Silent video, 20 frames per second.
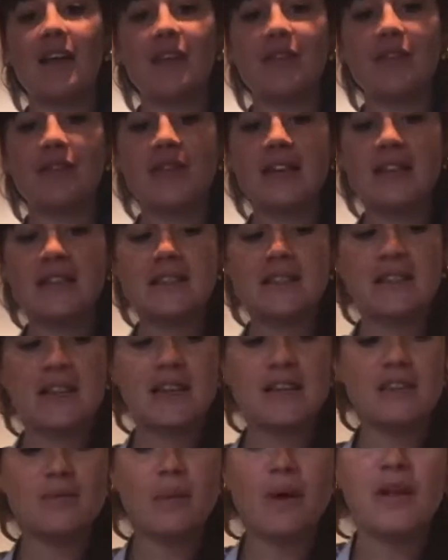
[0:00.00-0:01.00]
This
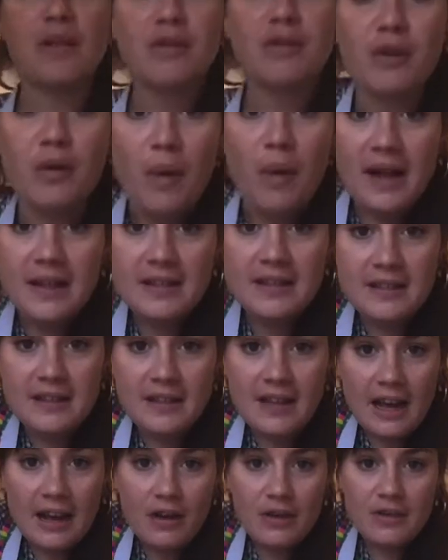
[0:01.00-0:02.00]
is one of the requests
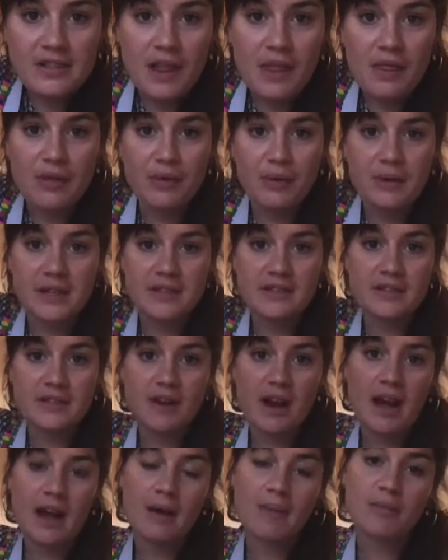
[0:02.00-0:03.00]
that got sent through on
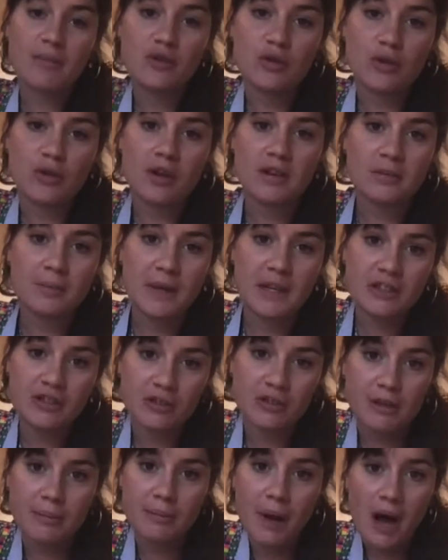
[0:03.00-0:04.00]
Instagram, shortcrust
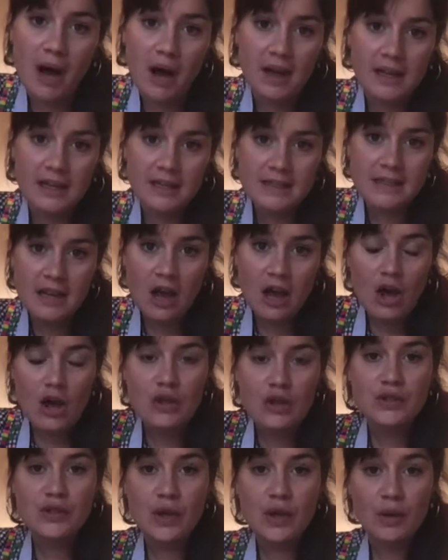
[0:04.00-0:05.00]
pastry and pies.
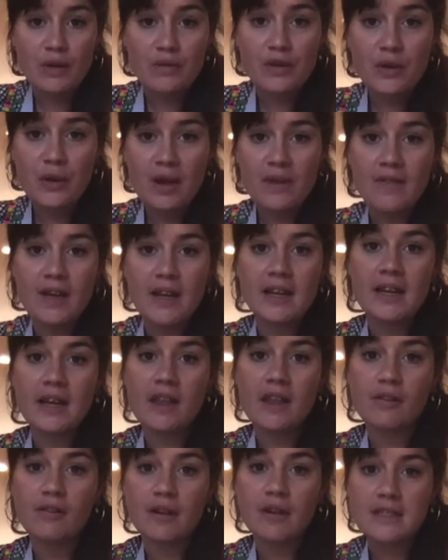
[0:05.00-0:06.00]
So if you have any
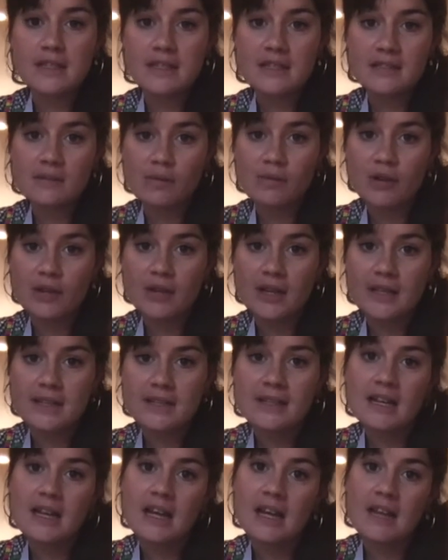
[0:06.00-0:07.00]
other ideas what you'd like
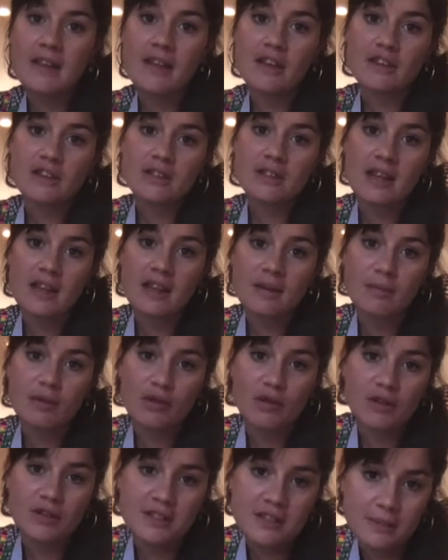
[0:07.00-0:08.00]
to learn, then just send them
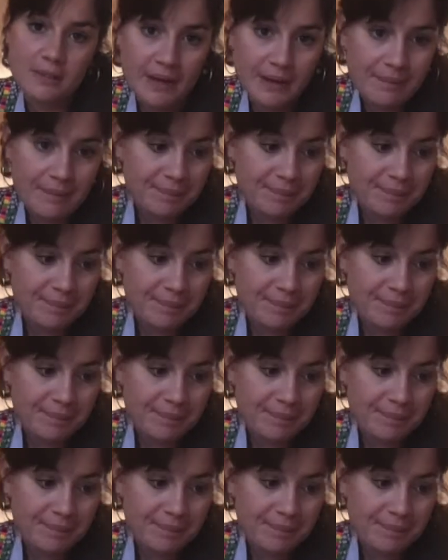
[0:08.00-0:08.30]
across to me.